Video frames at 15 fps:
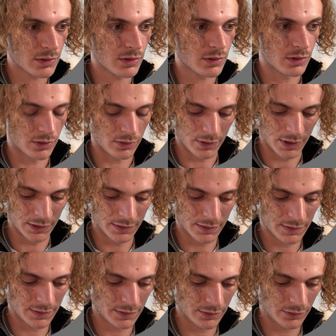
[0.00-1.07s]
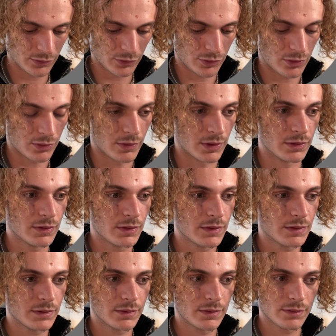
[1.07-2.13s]
All right,
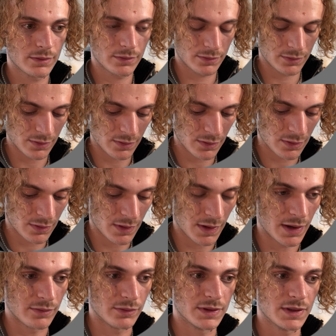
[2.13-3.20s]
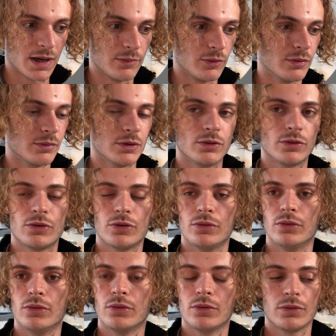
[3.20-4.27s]
current. Every time you want
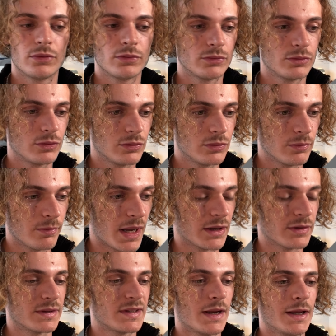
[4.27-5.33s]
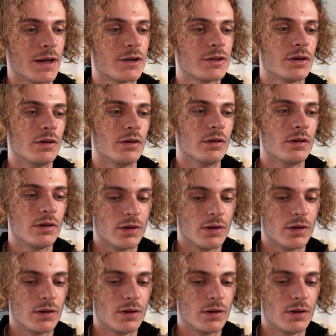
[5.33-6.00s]
to make a selection